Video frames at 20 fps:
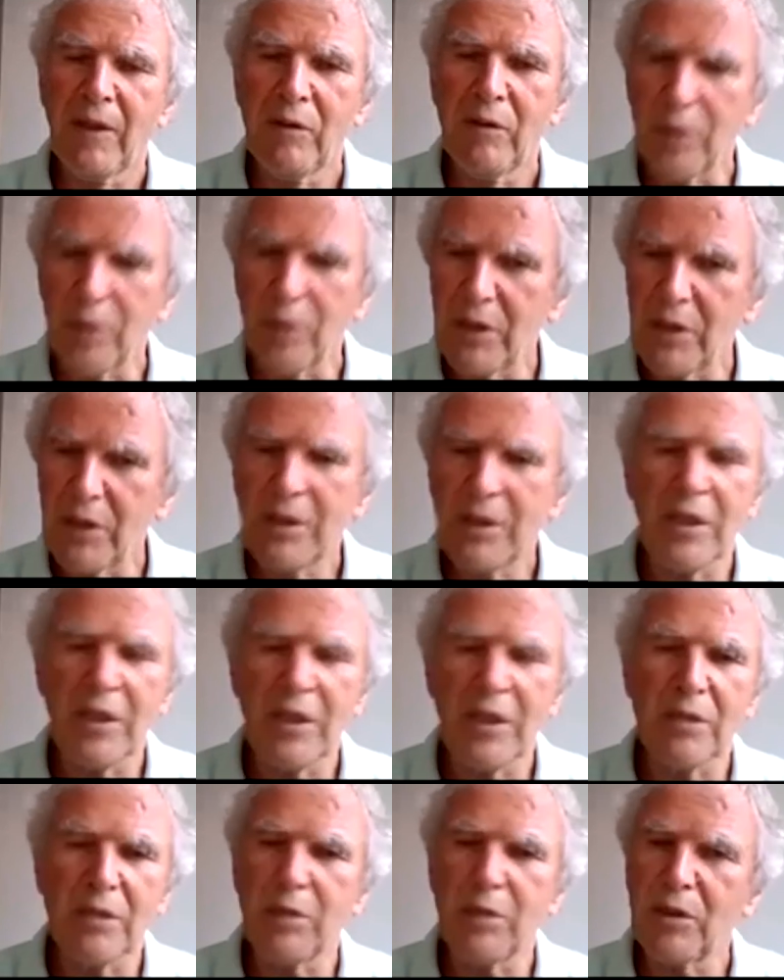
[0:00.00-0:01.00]
for this
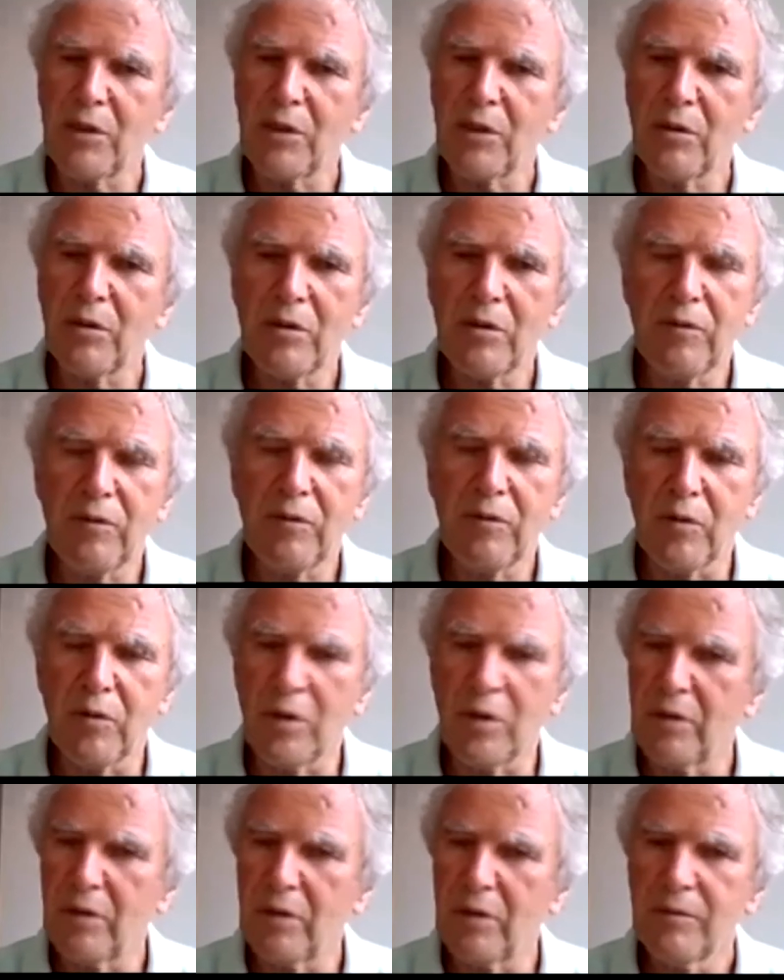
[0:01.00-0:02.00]
case, but not for